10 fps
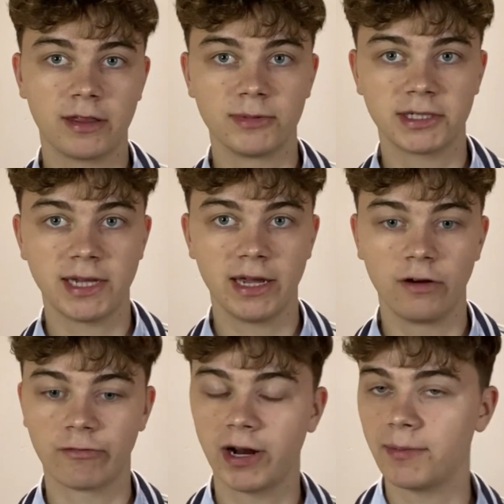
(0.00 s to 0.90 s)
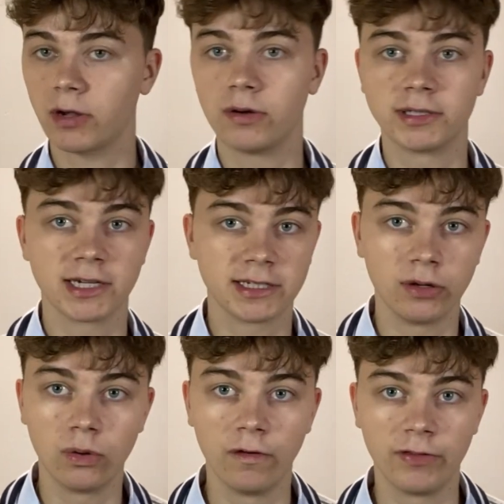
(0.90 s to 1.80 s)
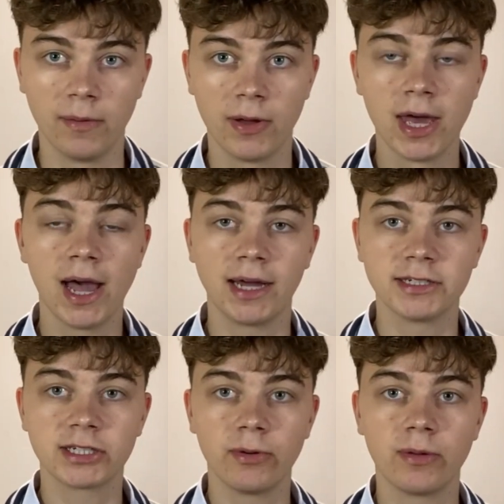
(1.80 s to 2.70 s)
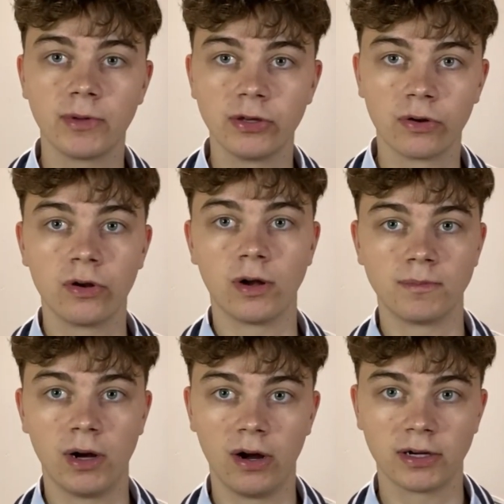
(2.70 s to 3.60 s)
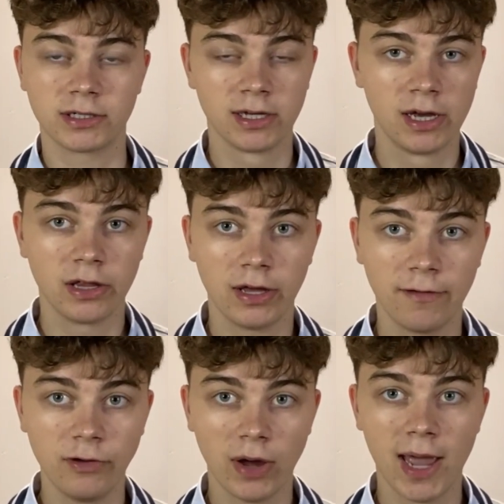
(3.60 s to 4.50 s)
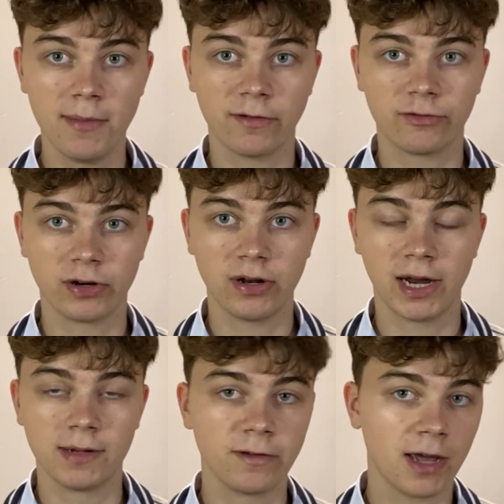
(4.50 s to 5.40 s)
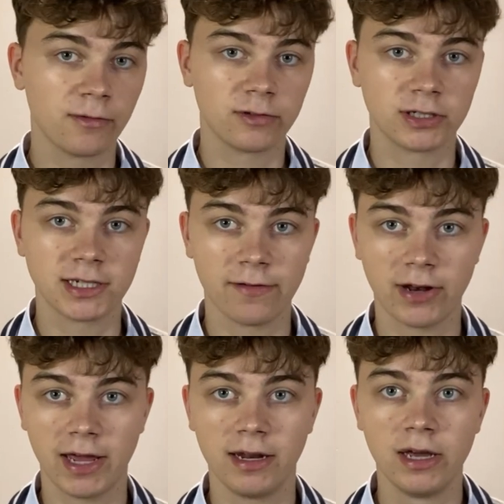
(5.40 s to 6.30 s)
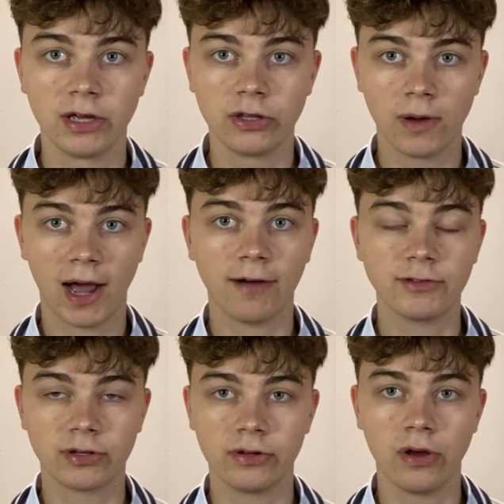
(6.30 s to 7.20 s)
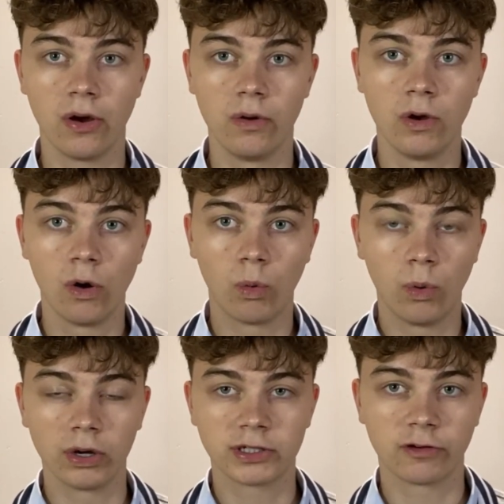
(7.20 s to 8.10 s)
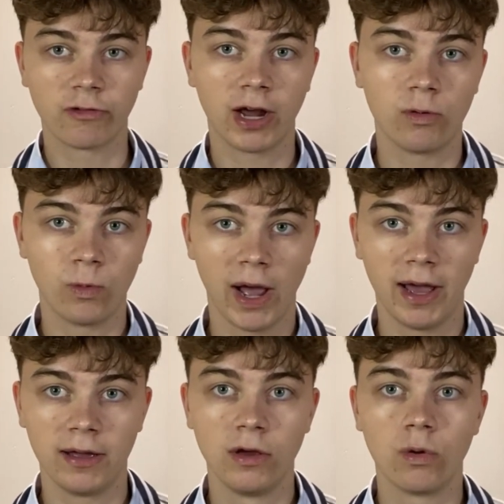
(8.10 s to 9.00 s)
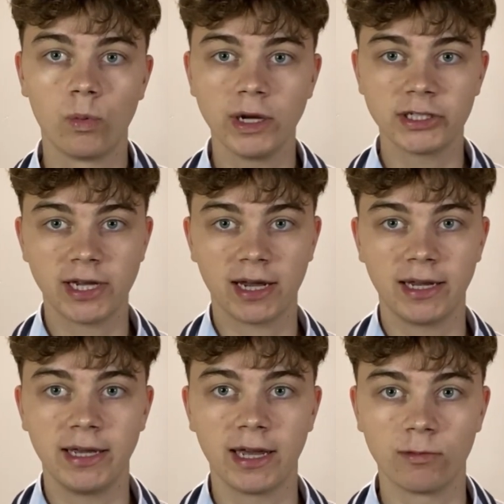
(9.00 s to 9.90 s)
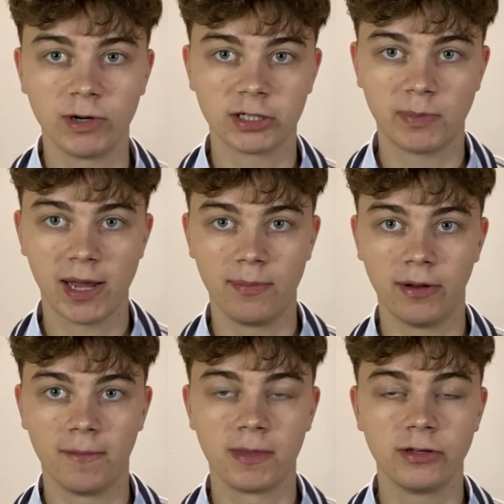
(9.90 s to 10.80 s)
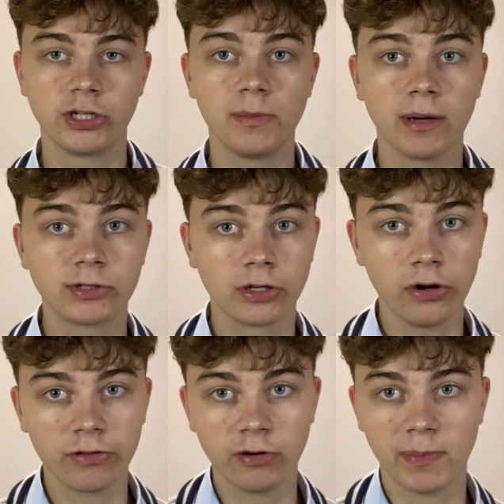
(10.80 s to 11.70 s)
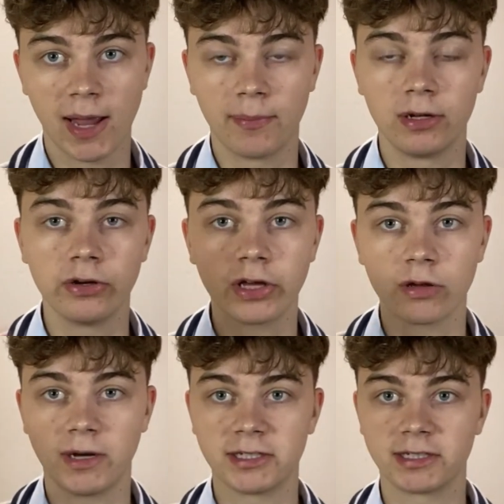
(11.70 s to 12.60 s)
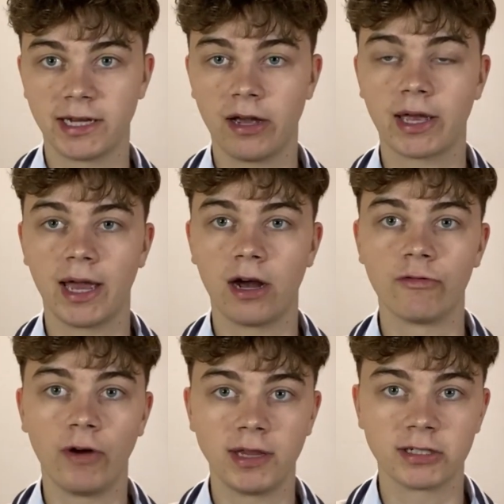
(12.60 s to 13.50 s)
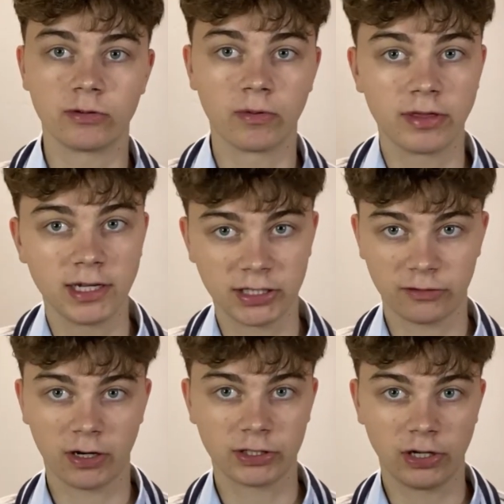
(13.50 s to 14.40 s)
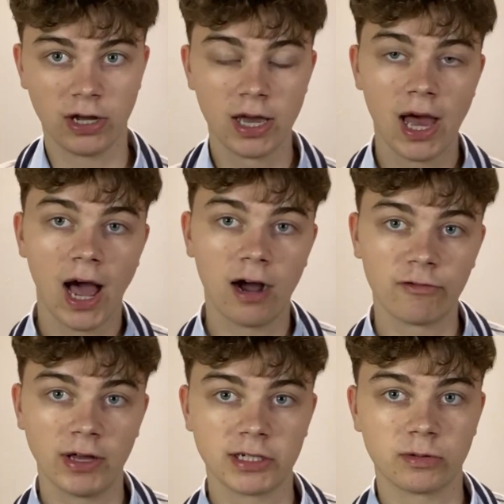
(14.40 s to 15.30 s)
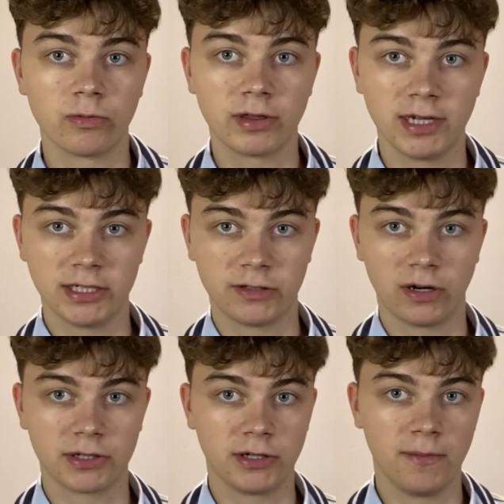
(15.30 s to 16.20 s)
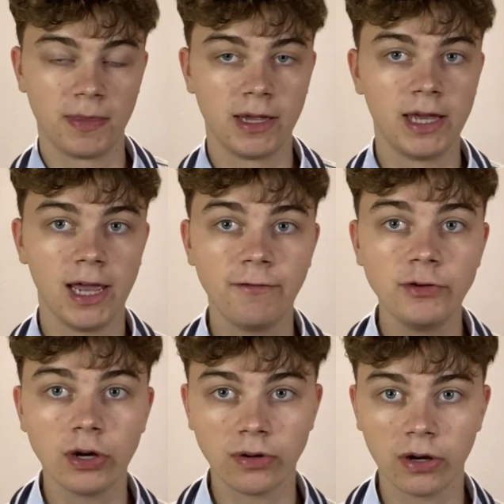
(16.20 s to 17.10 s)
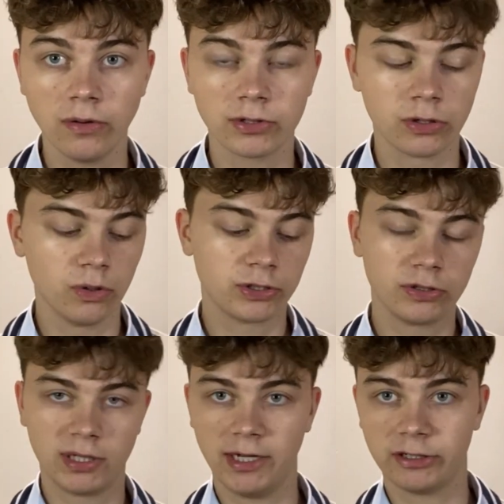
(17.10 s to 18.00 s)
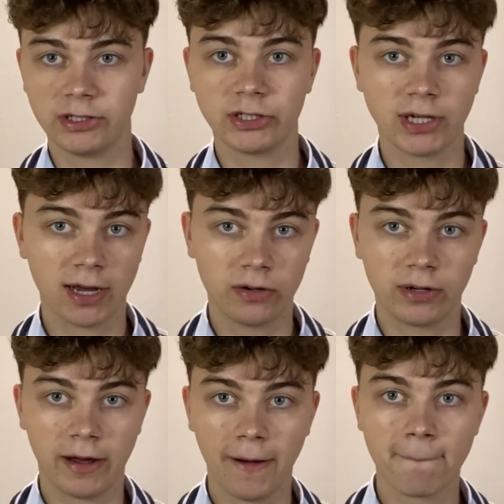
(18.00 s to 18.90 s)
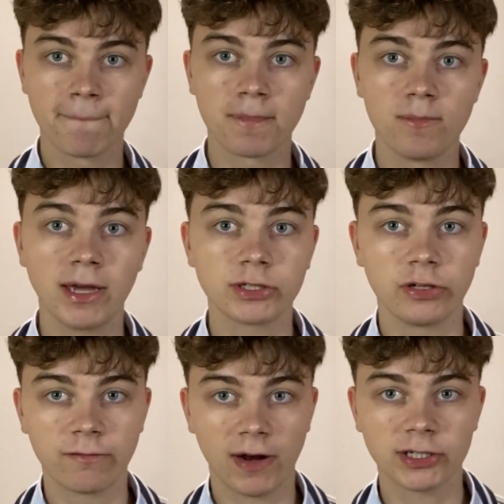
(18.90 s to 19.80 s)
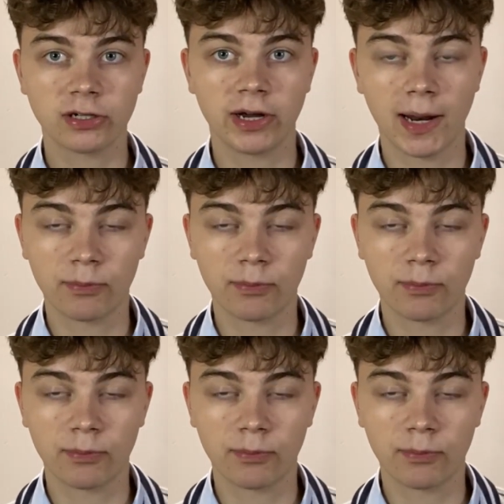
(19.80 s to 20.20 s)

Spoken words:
the mistake of writing about context in all of them, and in some of them you're not marked. If you're aiming for a 9, if you're aiming for a 7, 8, you have to know what to write where, which technique in which paper. You should be able to go through a paper, look at the question and say, okay, I'll write this one with this structure, I'll write this one with this structure. If you don't know, talk to your teachers, check online, make sure you flashcard and